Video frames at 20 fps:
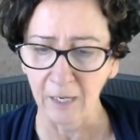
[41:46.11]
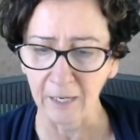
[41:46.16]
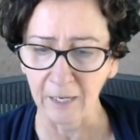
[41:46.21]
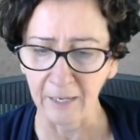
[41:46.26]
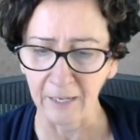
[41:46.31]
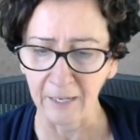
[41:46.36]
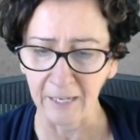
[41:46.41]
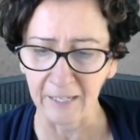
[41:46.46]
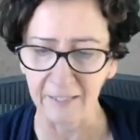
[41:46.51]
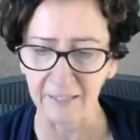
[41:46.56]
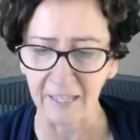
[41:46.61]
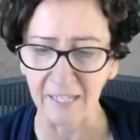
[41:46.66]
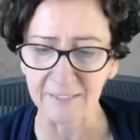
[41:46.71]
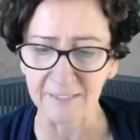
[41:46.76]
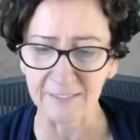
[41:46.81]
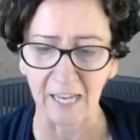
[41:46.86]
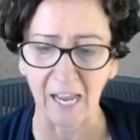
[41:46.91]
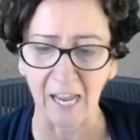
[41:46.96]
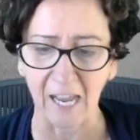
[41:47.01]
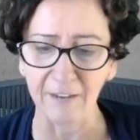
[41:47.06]
Uh, and
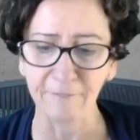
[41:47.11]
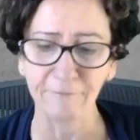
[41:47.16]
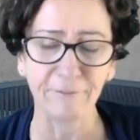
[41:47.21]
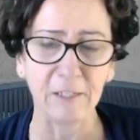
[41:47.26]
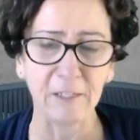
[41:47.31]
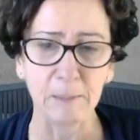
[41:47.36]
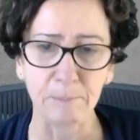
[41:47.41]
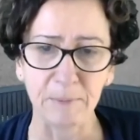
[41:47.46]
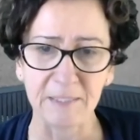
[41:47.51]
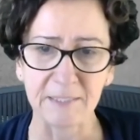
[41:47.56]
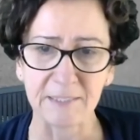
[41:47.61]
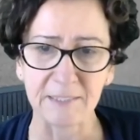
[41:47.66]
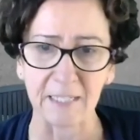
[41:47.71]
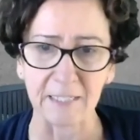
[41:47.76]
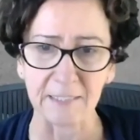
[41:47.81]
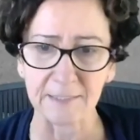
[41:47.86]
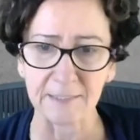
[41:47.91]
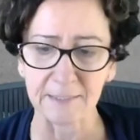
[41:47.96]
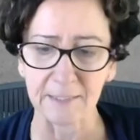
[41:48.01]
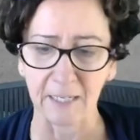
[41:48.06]
that's a high fee
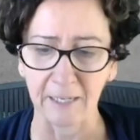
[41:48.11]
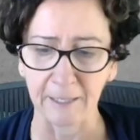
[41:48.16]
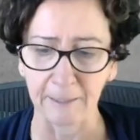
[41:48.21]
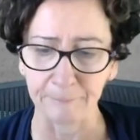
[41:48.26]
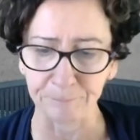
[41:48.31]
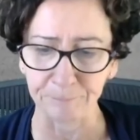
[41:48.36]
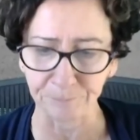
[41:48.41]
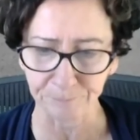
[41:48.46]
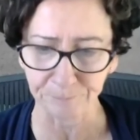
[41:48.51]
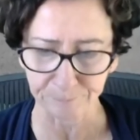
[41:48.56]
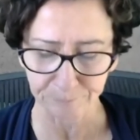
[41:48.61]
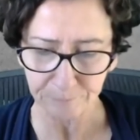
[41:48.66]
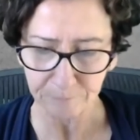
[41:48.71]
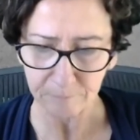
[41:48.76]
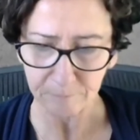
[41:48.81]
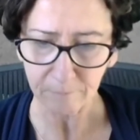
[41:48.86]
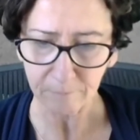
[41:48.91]
business um,